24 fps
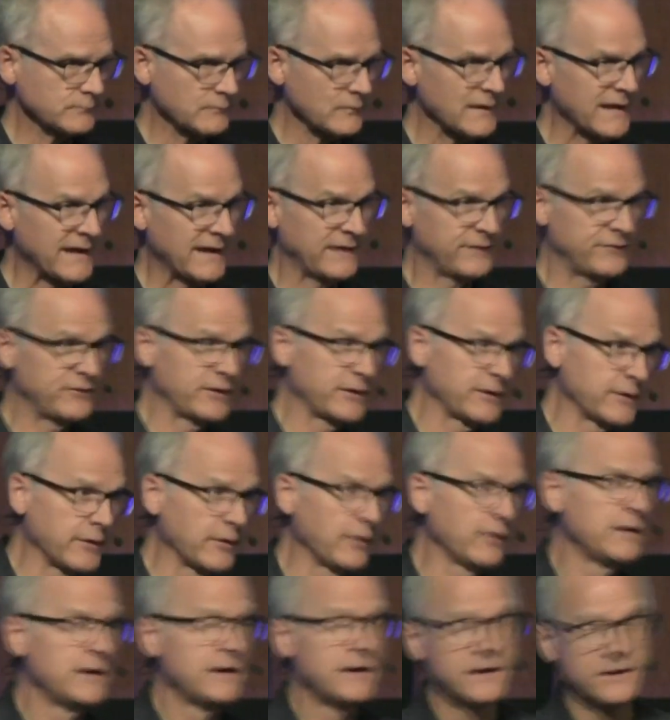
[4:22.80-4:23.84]
And if you
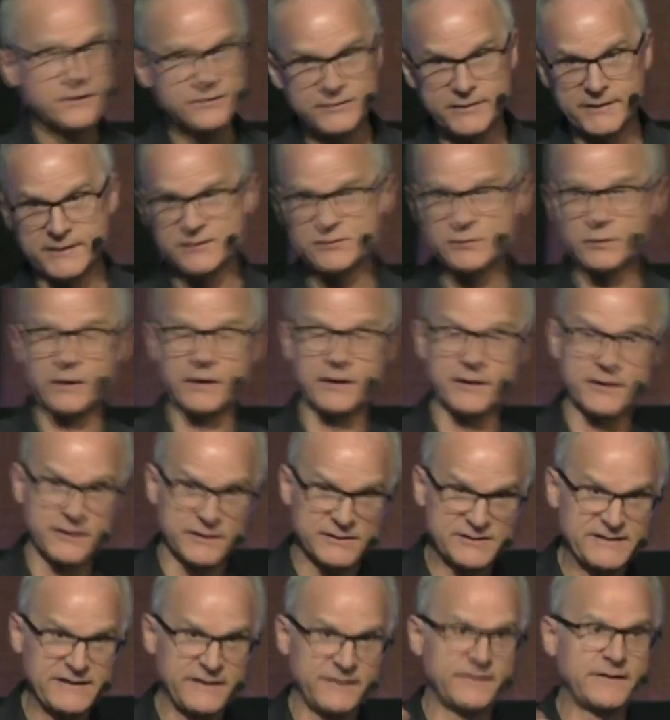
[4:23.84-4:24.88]
go to Israel, you'll
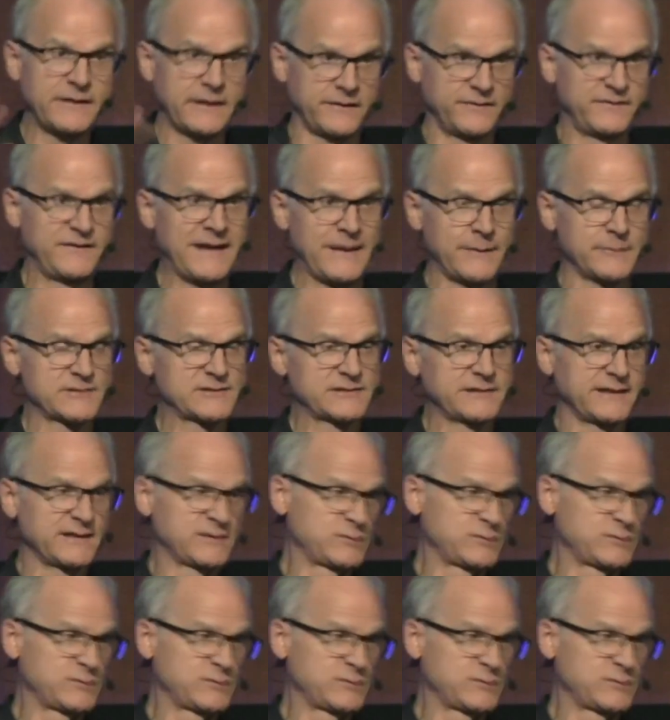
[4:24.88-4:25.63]
see very famously,